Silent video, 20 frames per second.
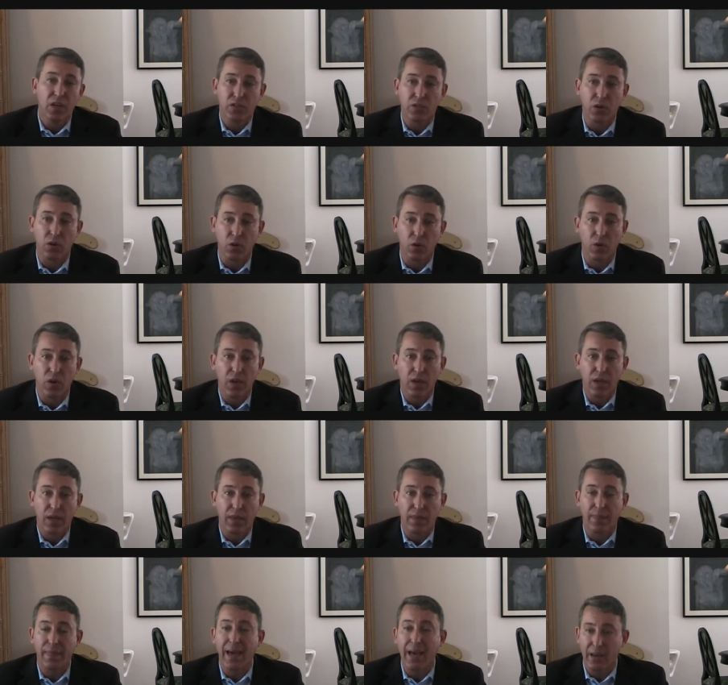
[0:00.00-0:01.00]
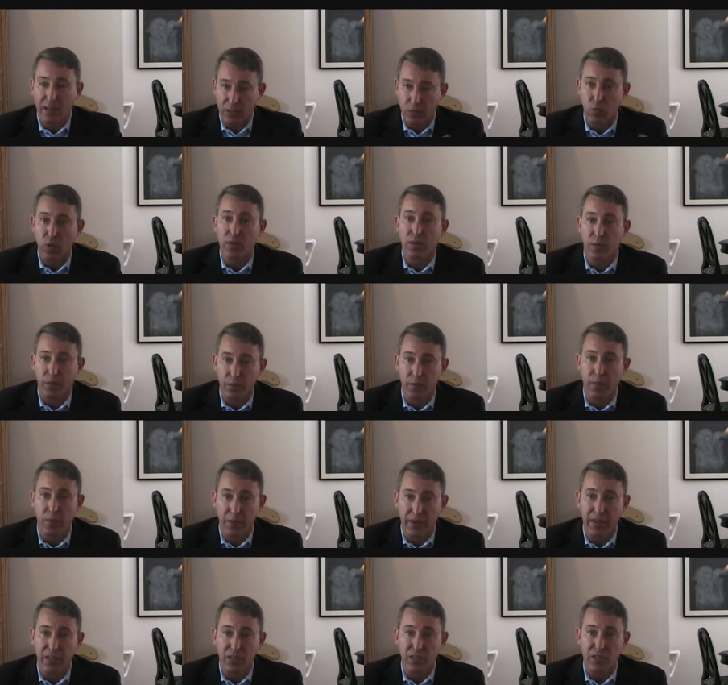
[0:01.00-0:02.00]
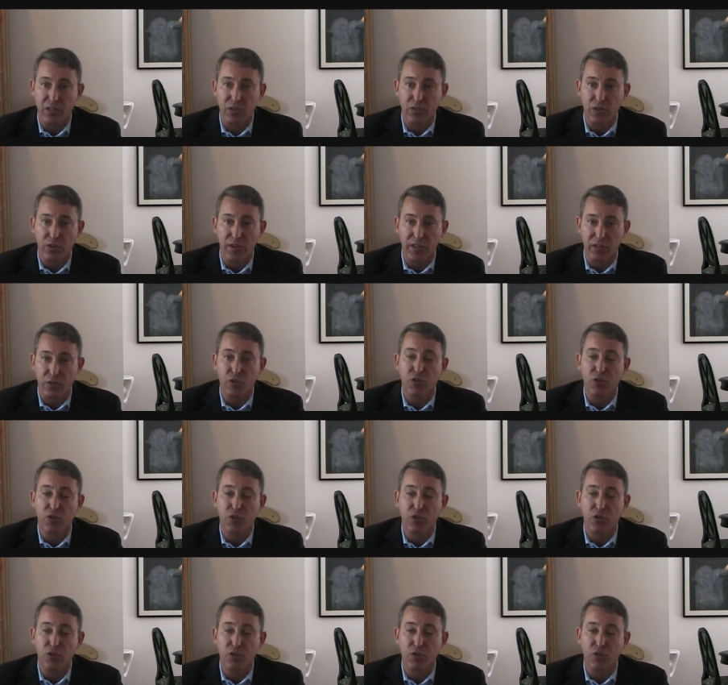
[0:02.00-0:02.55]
So that is what the biggest concern is.